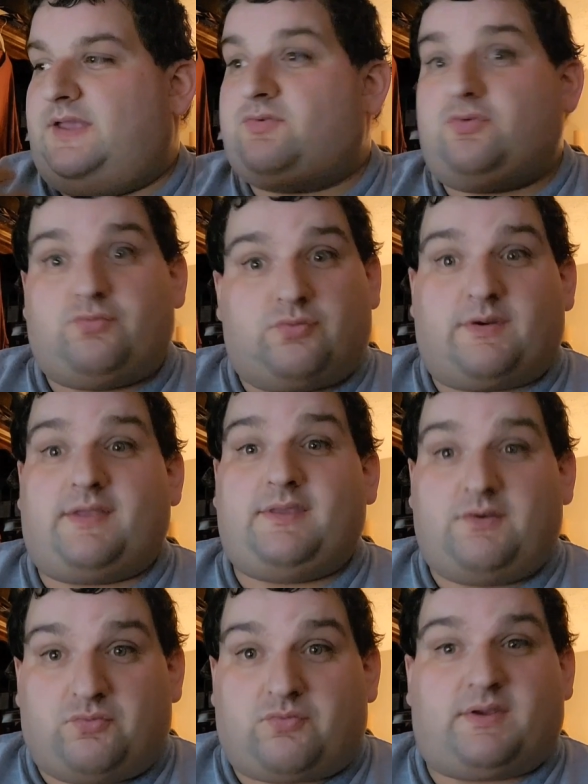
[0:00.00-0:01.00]
It's a
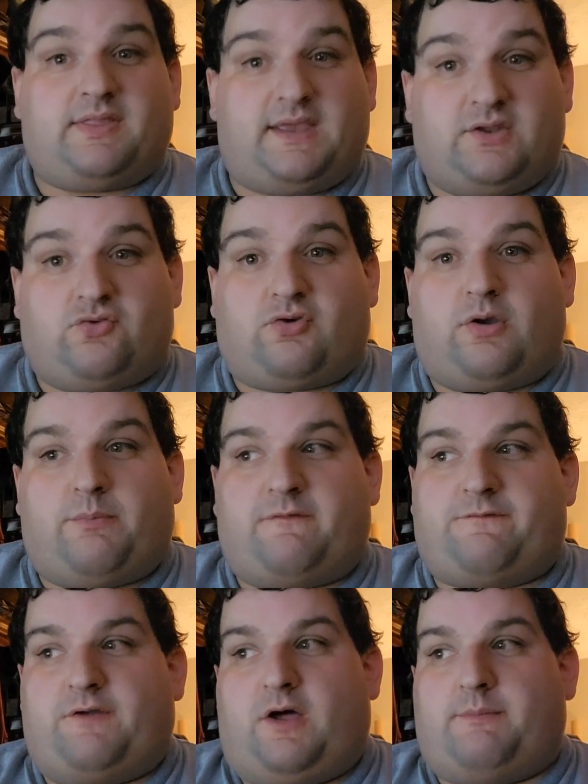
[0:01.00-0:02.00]
really, really enjoyable
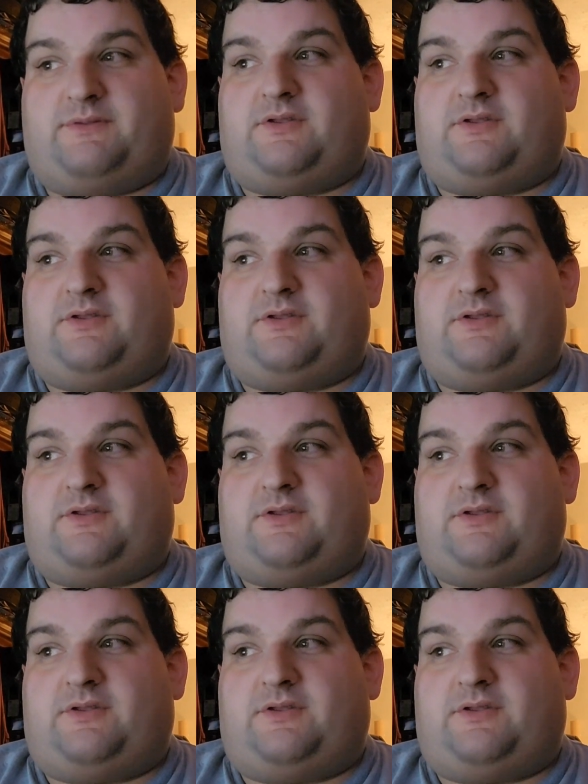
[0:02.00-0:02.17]
film.